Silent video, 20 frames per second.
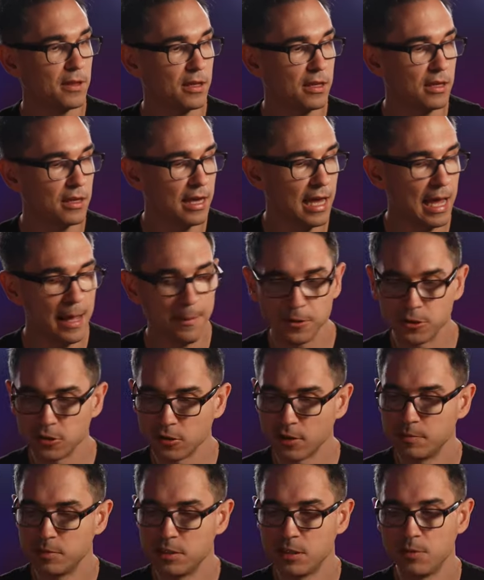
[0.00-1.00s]
the
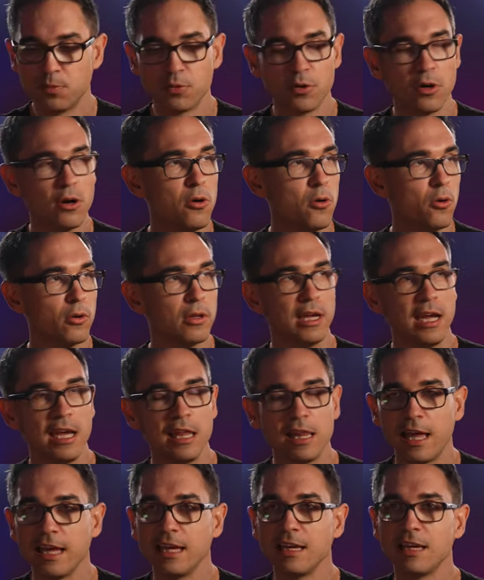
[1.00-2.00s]
Aputure MC Pro or the 8
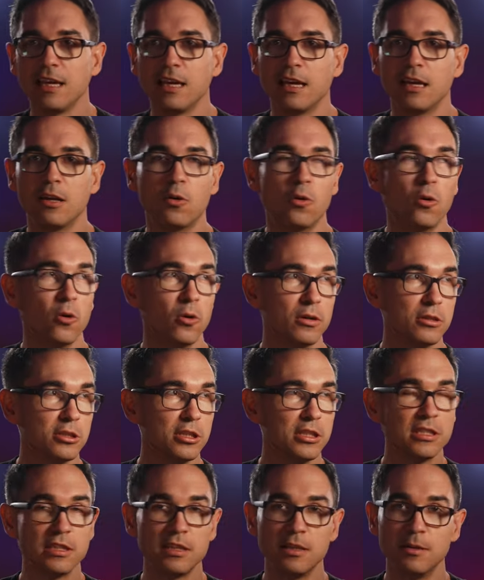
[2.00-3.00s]
light kit or
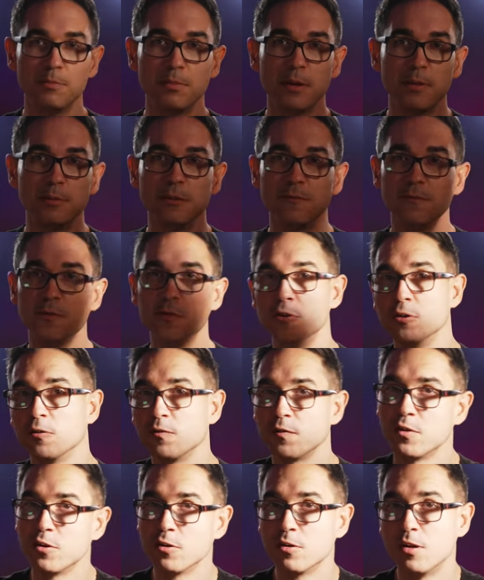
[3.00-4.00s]
just the bubble diffuser
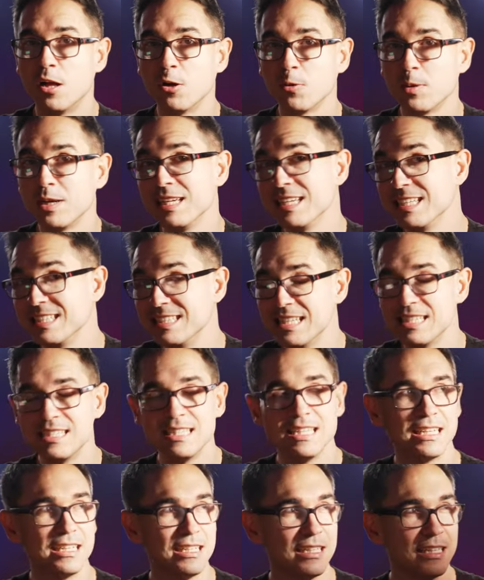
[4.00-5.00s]
for your already
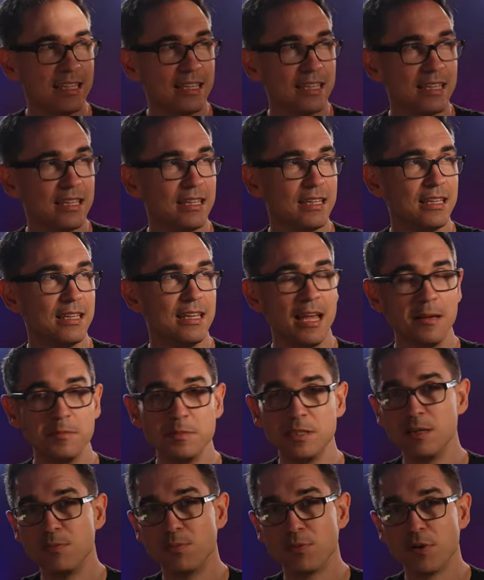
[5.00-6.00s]
existing
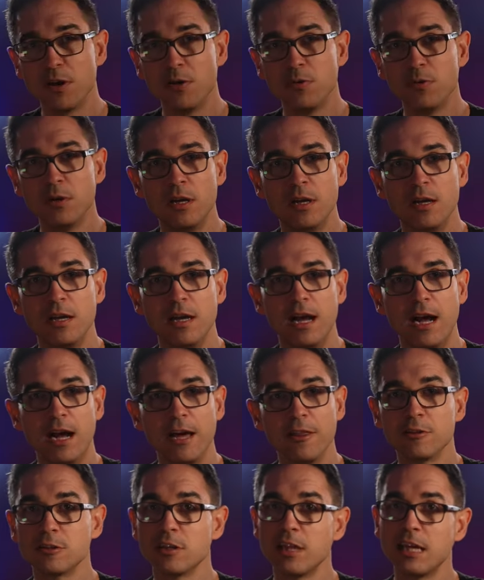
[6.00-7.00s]
MC Pro,
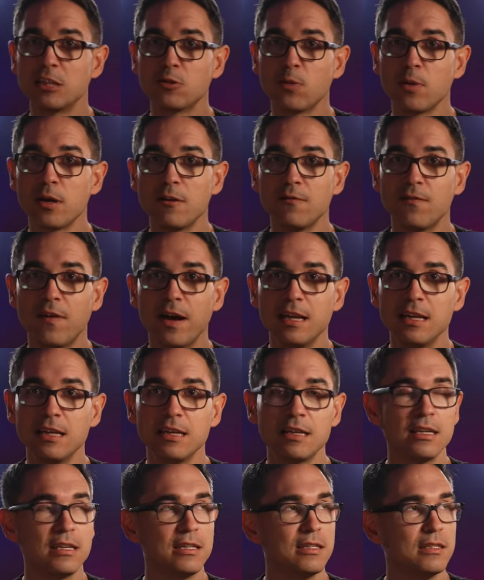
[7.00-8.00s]
there's a link to where you can find it
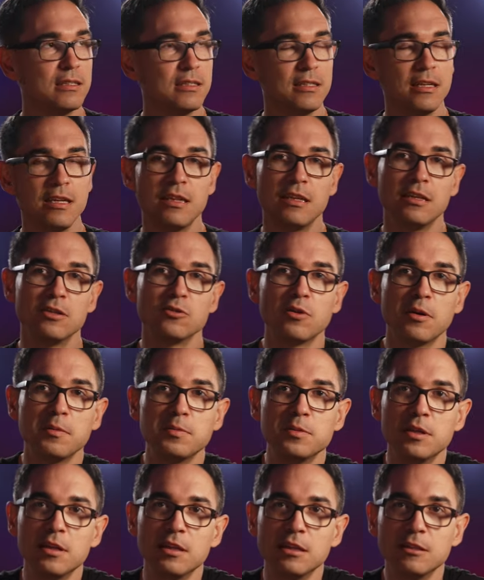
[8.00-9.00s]
in the
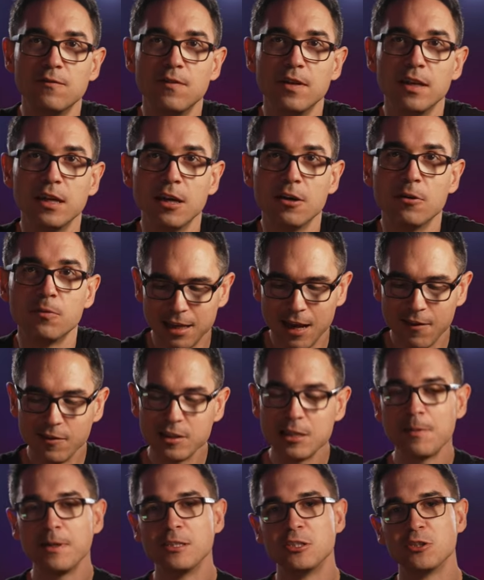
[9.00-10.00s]
description of this video. Every
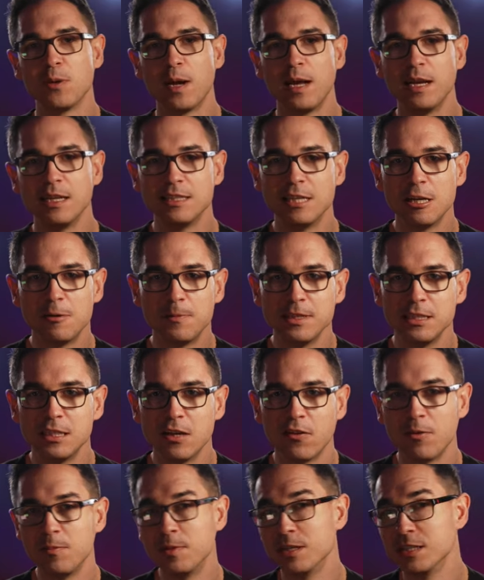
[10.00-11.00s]
time I try to tell
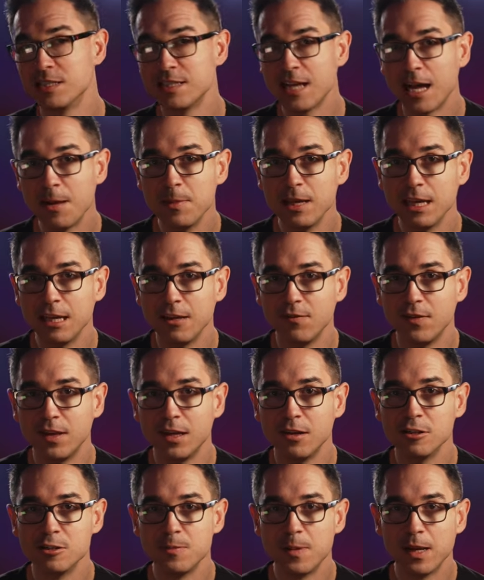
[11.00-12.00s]
myself I'm going to stop making
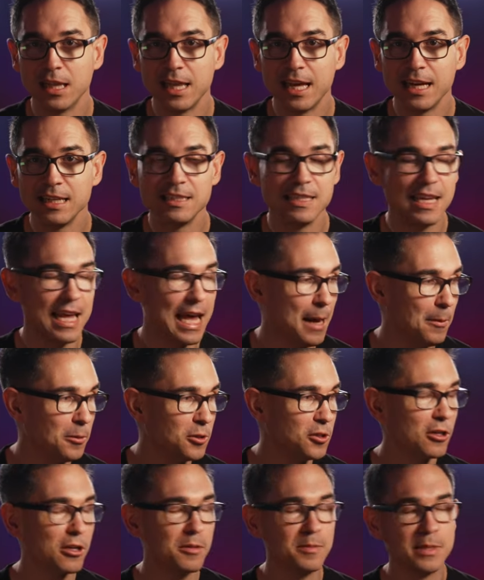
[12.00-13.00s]
videos about lights,
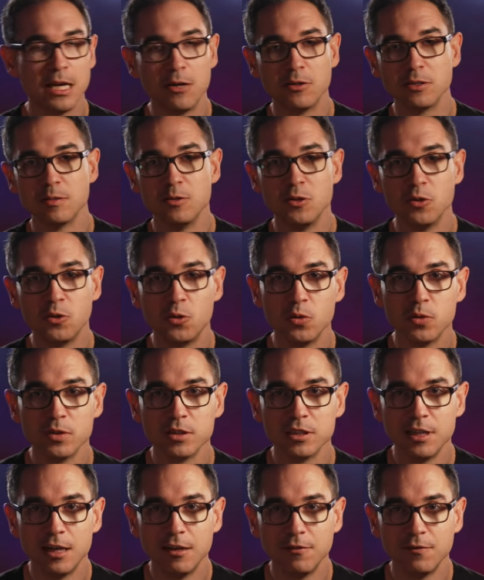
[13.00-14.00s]
Aputure comes out with some new cool
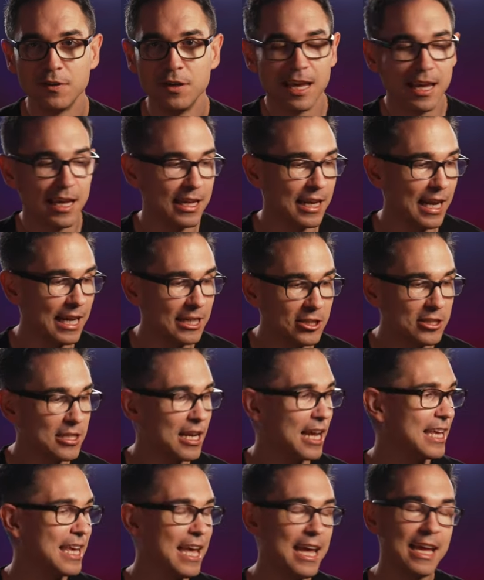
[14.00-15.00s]
stuff, and I
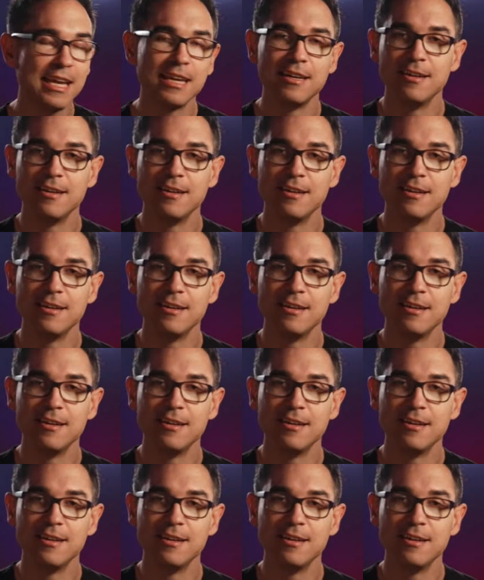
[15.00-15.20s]
can't